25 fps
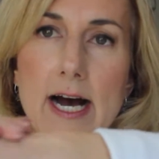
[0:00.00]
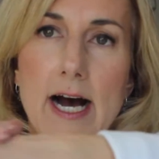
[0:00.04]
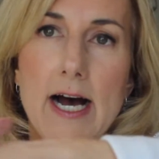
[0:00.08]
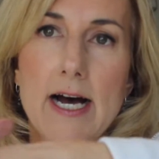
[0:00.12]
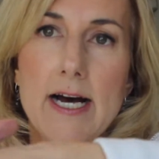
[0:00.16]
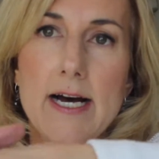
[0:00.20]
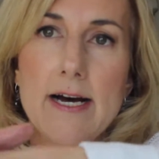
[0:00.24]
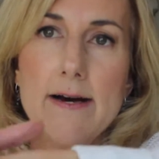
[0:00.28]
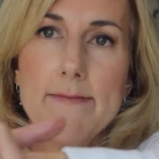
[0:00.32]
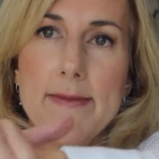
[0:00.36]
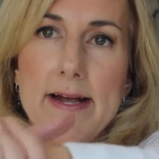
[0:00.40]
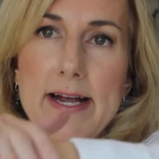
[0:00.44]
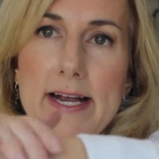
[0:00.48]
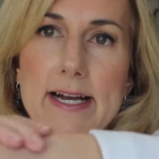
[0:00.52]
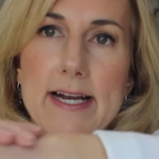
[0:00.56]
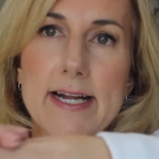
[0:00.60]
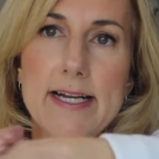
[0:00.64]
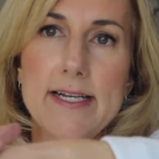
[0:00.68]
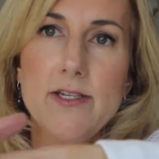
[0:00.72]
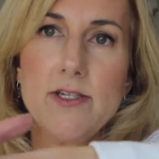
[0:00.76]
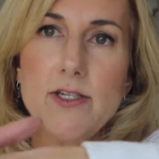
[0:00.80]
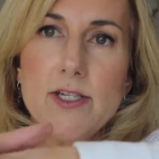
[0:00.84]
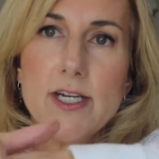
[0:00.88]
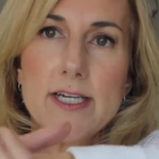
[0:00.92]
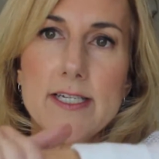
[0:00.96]
And
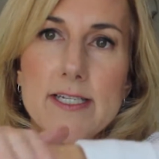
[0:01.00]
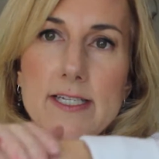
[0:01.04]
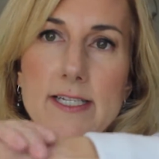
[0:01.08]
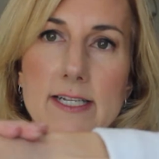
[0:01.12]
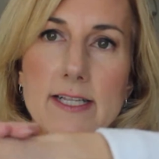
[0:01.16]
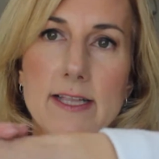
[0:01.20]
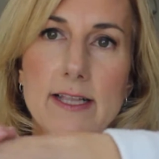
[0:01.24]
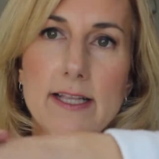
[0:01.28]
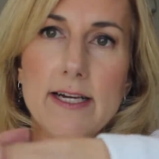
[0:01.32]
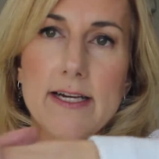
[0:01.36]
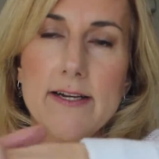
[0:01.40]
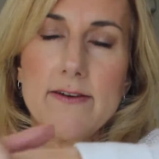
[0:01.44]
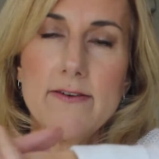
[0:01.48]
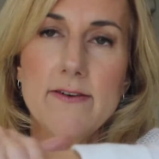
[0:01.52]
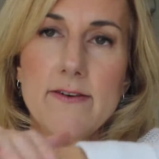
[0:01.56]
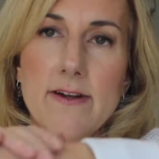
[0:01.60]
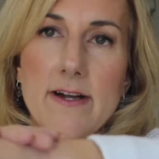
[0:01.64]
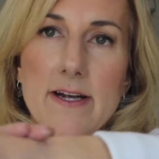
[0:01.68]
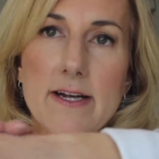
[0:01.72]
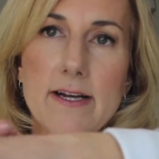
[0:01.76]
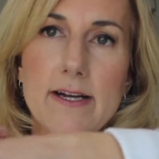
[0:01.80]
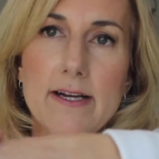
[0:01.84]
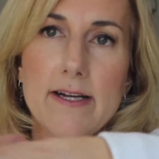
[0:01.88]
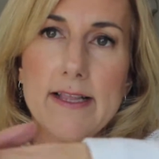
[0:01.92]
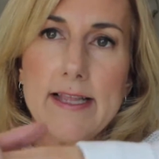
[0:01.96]
I just
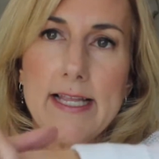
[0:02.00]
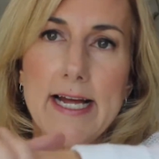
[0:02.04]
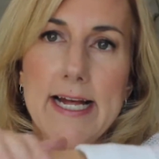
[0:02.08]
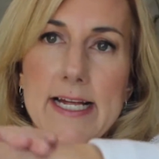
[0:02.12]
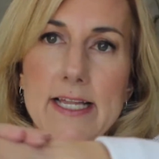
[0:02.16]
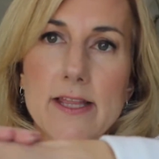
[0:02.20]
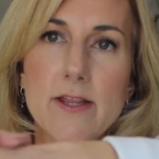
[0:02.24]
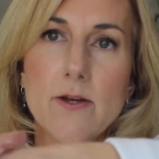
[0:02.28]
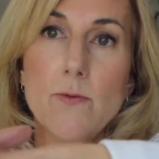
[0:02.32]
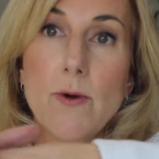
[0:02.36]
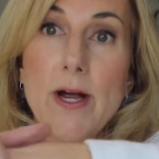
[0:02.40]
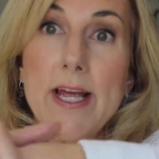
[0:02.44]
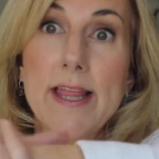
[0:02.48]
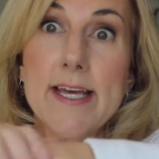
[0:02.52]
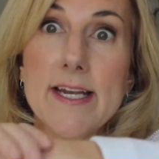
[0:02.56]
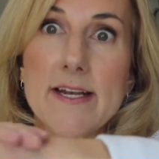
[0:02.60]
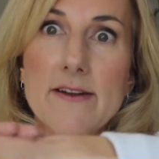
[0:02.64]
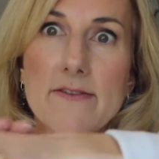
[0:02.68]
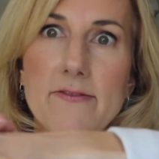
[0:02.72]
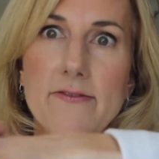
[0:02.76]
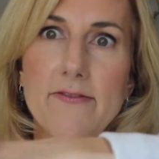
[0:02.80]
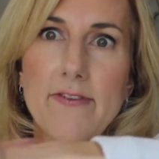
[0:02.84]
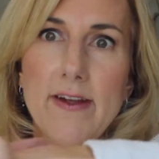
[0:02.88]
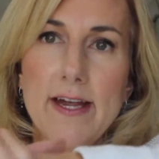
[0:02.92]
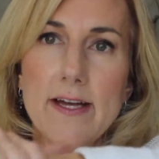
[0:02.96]
like the way that
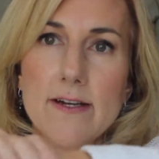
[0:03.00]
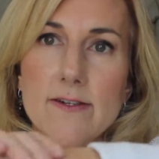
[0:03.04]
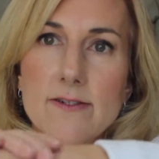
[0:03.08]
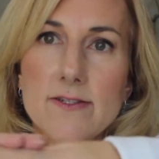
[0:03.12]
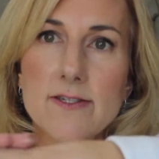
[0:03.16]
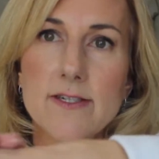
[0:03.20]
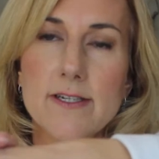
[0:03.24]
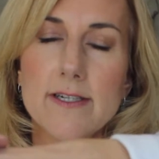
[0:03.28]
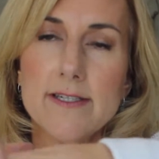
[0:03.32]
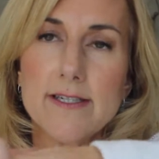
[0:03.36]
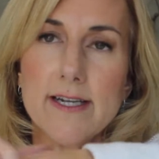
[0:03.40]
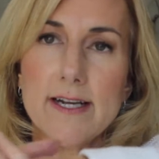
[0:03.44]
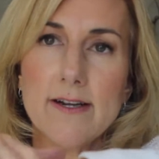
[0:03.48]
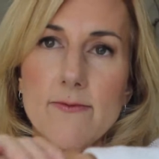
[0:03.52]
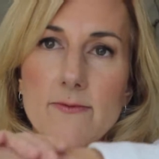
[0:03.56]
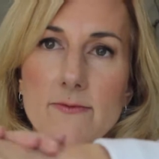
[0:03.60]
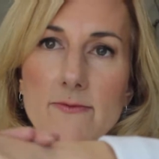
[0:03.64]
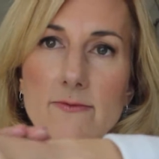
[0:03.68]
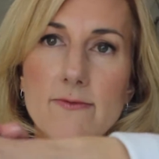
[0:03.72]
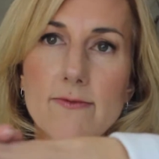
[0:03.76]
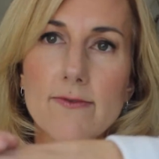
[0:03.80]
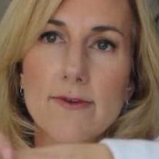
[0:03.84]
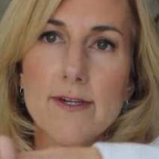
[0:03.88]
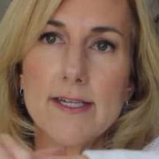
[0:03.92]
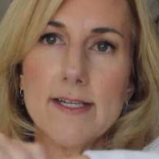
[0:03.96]
it feels, because I
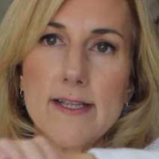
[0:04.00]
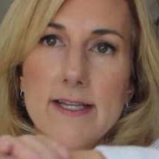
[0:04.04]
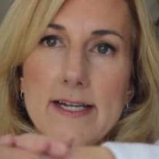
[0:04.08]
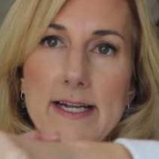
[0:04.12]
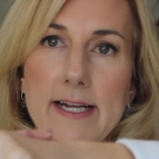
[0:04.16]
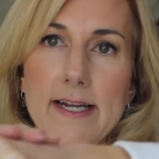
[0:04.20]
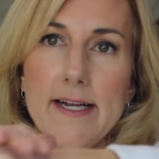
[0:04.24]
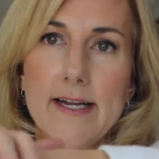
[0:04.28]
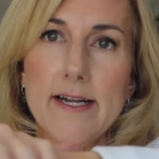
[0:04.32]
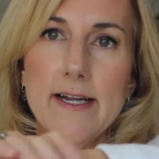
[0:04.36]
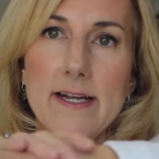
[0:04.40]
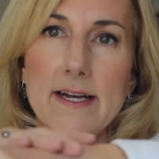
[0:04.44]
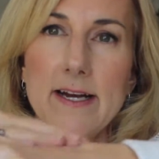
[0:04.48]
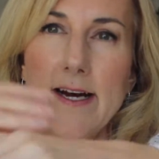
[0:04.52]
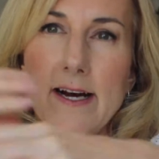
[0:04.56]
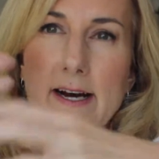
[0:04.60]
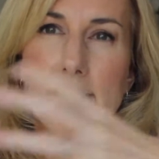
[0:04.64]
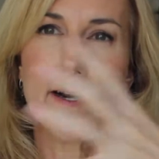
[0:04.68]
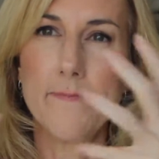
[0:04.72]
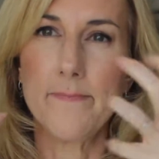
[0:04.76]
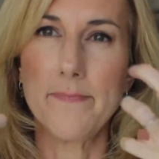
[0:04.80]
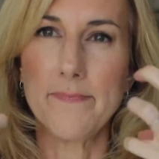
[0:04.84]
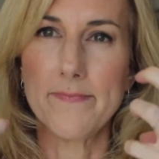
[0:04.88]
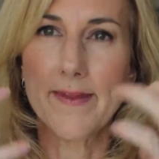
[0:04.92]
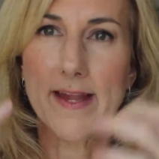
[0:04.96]
really
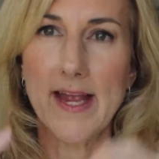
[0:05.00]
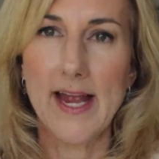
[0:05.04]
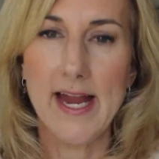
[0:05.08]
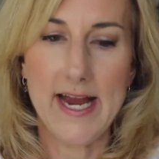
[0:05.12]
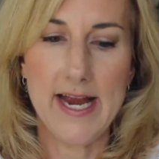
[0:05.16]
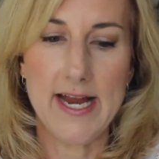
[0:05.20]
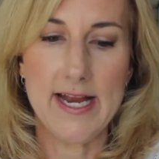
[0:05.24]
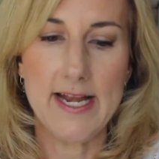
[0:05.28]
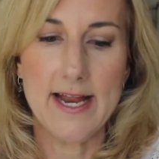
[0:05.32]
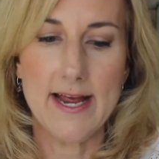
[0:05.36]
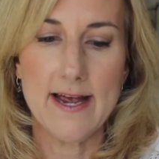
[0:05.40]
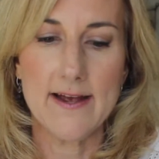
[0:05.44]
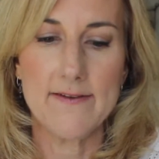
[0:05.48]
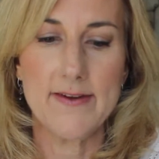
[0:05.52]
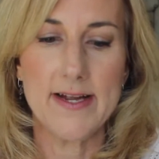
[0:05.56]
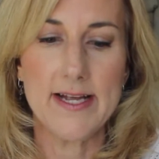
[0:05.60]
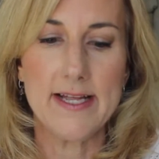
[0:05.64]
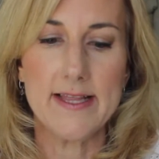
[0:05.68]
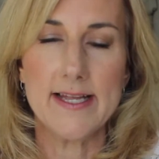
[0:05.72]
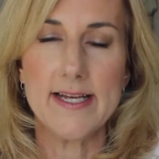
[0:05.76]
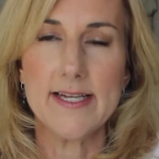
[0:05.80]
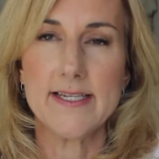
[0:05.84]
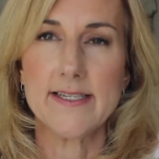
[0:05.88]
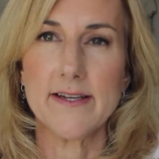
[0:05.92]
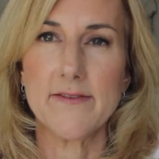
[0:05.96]
hate having
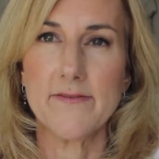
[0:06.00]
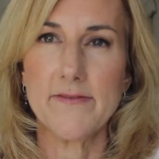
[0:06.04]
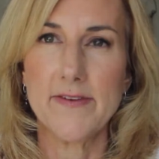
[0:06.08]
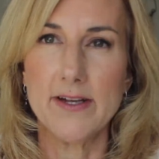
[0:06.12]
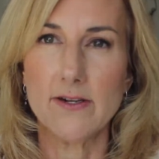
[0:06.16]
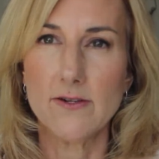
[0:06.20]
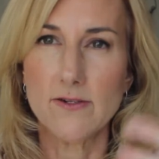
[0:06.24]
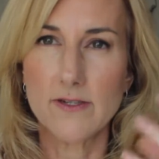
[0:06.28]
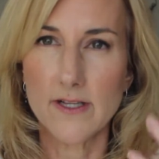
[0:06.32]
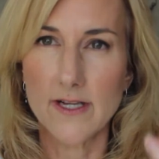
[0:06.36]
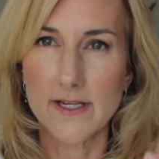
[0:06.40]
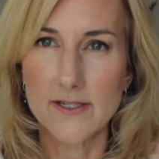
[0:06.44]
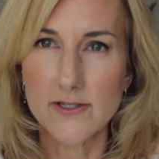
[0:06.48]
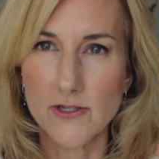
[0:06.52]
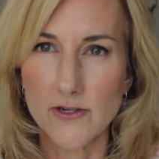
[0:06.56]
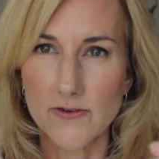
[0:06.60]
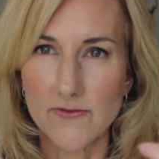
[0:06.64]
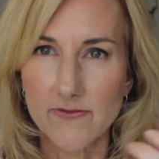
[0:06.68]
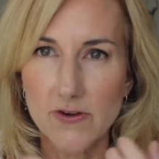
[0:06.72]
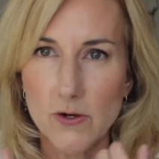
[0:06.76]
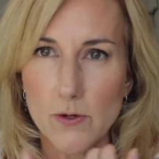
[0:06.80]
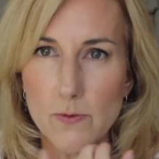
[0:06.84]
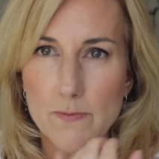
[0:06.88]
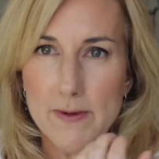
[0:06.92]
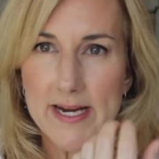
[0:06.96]
things that feel
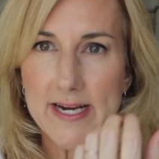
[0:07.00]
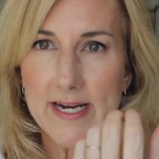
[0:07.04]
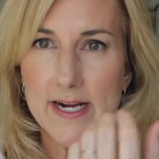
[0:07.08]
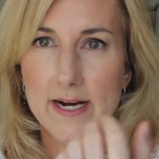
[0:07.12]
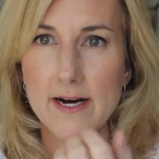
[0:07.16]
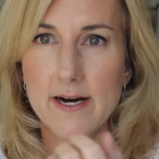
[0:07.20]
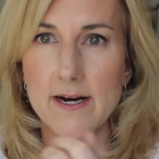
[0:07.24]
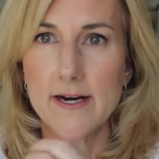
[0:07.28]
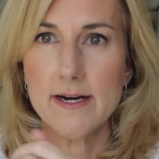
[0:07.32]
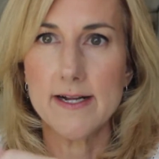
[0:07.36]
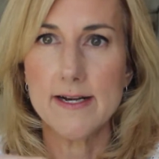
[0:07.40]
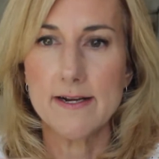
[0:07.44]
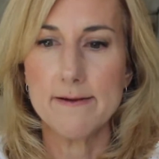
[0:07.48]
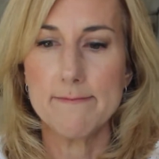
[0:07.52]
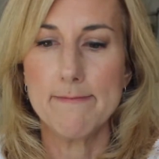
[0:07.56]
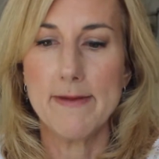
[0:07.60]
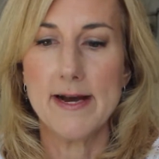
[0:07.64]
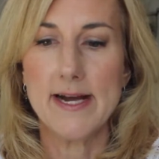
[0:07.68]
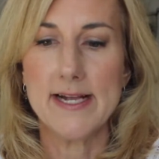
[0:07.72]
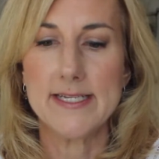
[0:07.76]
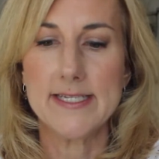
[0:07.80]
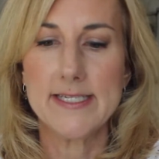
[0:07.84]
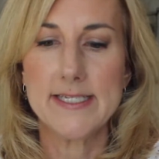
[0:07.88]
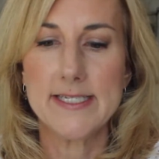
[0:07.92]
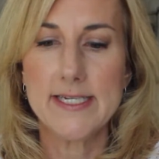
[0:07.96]
claustrophobic on
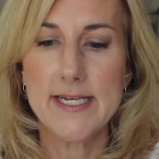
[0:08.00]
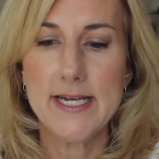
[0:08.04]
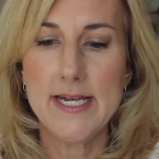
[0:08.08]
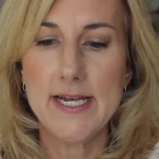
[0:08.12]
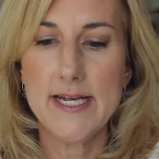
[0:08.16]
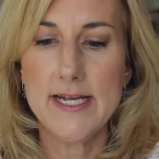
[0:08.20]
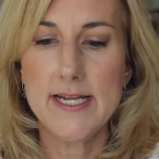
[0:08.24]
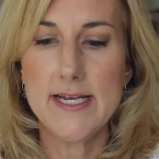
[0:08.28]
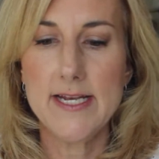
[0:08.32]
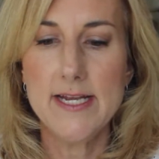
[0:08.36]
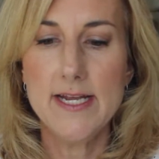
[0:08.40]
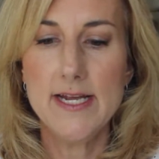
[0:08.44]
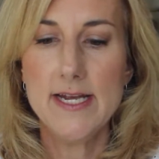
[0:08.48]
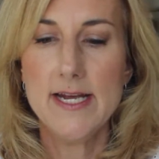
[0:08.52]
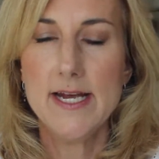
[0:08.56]
my skin.